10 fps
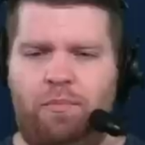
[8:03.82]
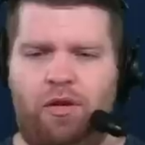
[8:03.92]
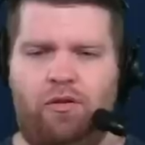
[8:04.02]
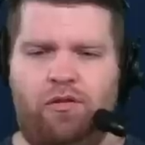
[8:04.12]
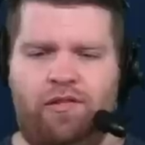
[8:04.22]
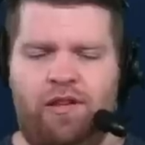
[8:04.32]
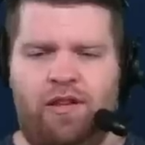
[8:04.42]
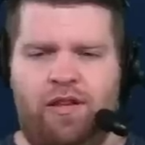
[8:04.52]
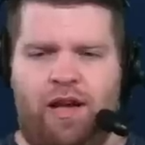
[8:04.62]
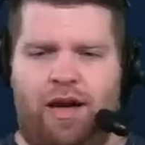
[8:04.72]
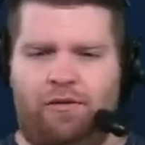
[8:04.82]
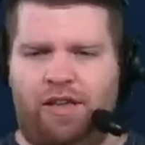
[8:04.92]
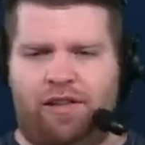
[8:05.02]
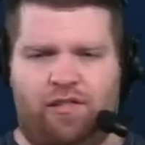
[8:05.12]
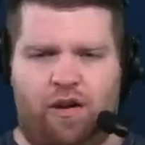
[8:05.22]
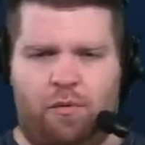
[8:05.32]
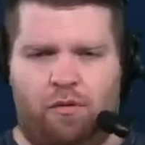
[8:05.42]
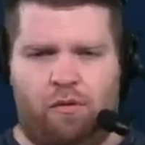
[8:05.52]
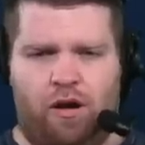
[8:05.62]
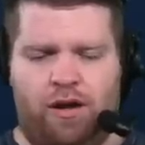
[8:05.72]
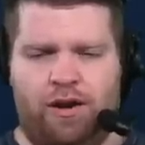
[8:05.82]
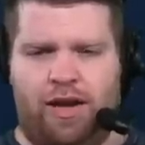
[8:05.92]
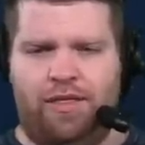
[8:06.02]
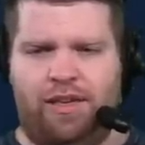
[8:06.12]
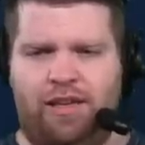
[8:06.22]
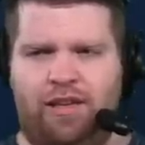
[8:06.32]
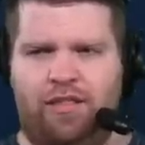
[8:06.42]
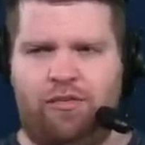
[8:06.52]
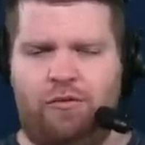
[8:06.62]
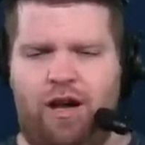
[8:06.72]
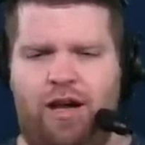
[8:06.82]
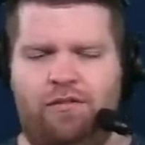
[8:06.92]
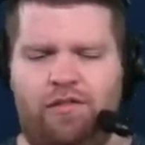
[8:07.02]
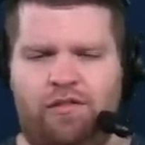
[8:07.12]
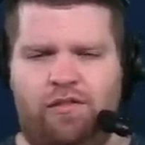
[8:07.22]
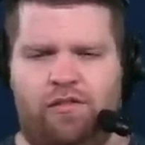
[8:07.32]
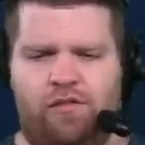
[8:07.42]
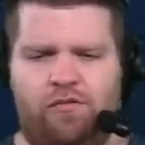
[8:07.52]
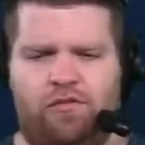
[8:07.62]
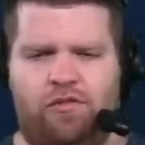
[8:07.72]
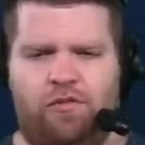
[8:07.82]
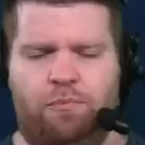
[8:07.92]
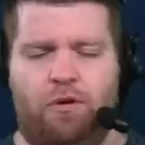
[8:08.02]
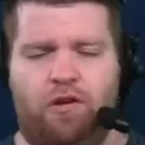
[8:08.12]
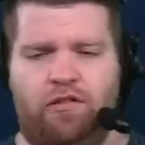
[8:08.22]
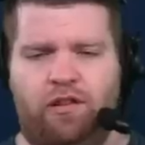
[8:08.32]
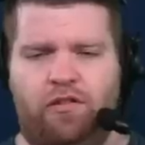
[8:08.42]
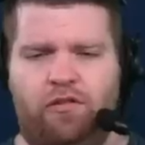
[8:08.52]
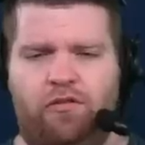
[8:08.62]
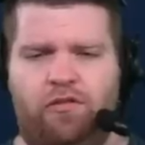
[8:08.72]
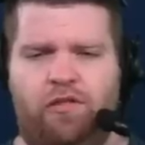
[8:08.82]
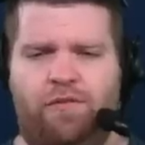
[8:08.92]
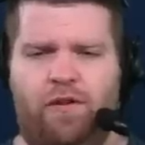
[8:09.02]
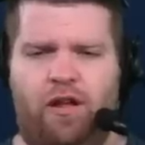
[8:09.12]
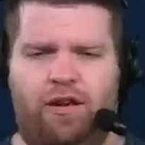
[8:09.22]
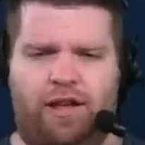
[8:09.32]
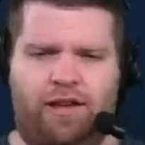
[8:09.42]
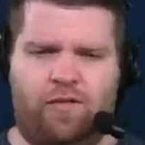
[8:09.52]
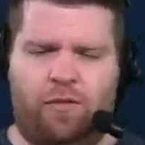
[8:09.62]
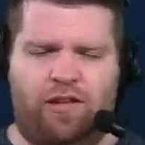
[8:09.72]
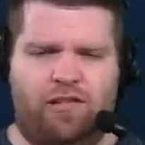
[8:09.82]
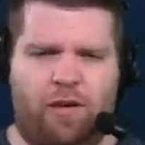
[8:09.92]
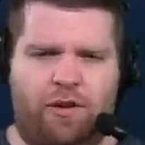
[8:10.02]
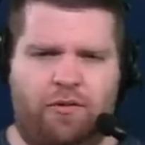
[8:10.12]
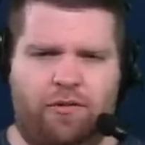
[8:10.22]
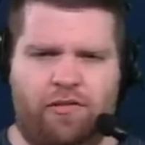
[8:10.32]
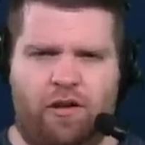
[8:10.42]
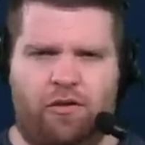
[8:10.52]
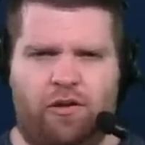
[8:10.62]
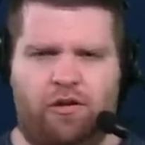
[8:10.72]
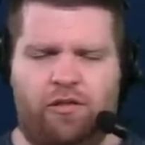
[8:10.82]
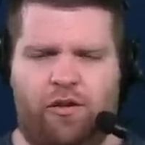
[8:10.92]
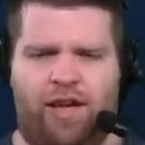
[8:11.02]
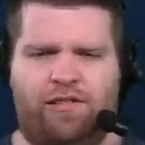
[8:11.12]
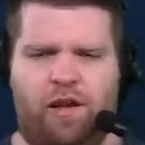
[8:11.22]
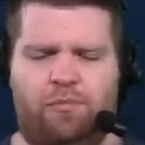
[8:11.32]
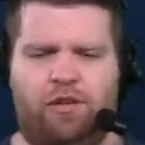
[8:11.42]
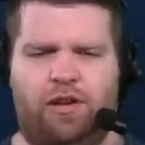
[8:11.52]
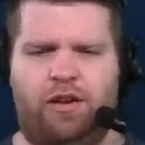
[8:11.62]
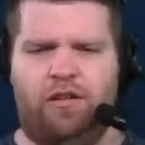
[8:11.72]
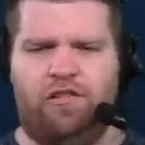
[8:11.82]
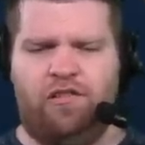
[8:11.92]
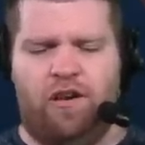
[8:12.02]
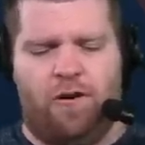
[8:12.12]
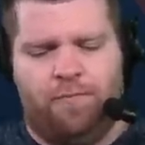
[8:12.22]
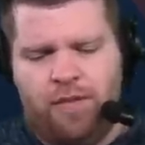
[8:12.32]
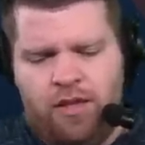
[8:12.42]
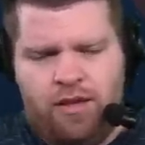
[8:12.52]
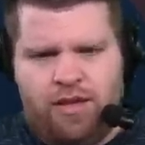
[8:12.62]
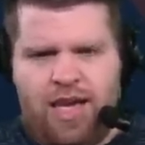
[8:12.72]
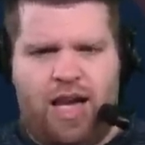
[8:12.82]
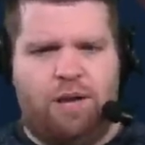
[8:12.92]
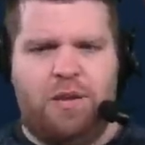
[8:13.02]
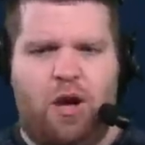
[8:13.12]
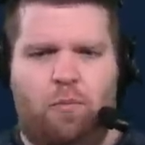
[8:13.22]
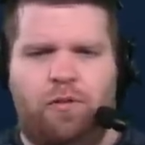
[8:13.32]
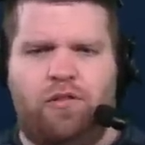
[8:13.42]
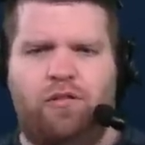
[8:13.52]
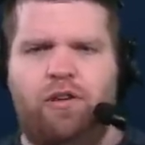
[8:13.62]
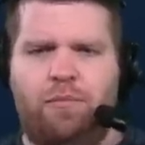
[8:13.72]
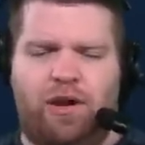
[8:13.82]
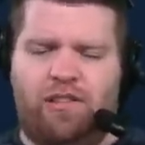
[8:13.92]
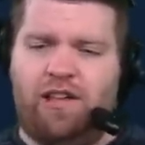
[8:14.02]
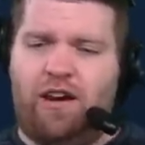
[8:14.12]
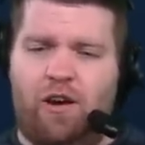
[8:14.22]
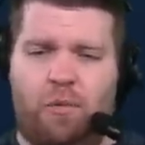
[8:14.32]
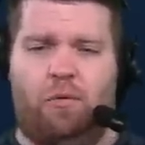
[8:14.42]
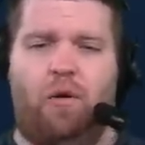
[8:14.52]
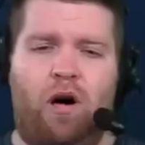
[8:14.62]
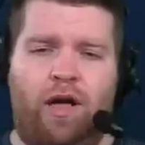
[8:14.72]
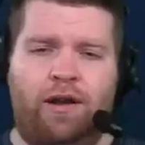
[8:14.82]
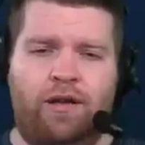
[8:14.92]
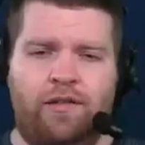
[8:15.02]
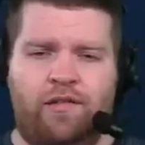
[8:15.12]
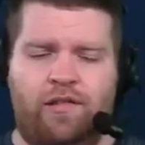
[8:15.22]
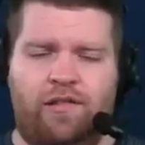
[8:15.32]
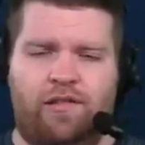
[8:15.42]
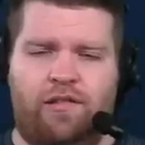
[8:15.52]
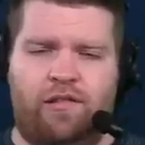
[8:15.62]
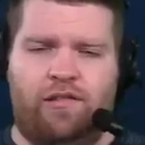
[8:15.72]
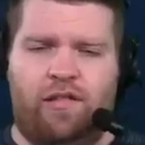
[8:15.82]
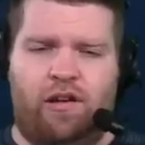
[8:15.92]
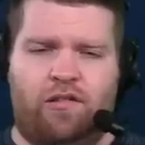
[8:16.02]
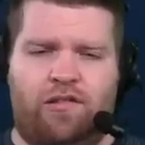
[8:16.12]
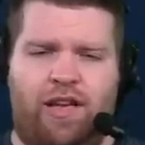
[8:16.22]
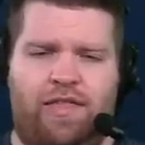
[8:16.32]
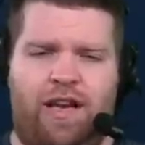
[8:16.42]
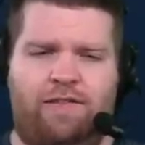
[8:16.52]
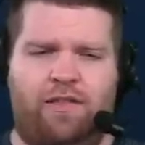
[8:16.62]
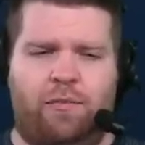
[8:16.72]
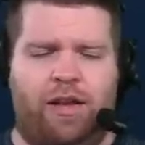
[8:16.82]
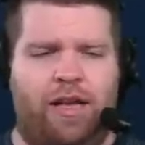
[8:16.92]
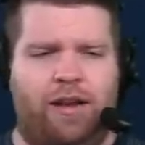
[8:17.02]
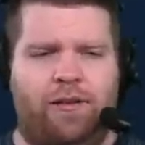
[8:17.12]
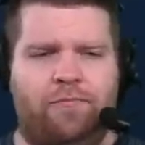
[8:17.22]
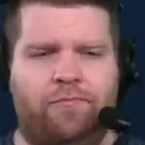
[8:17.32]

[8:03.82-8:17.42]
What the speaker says: Bills. I don't think he's a number one. I think he thrives partially due to Stephon Diggs, but he's coming to his own in the last couple of years. So, yeah, I'd be open to it, but it's not a number one. Just understand that from the beginning.